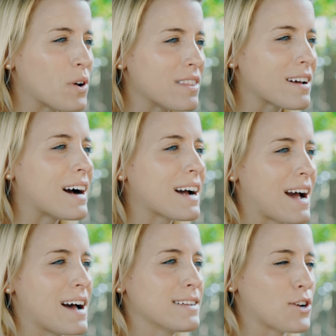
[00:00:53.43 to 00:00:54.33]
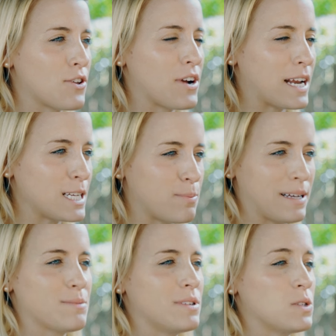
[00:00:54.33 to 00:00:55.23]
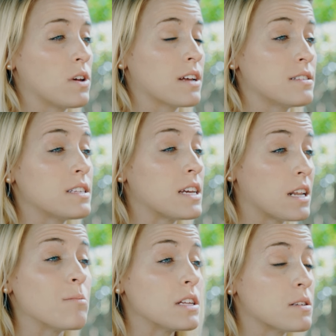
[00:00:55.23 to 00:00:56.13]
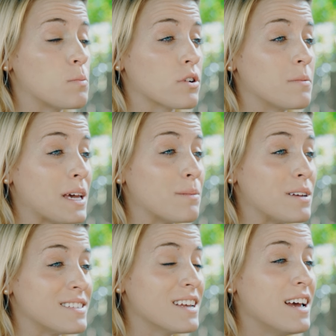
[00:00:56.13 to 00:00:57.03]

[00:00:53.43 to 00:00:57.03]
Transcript: when the guy asks, Are there any specimens we can see? and he means aborted babies,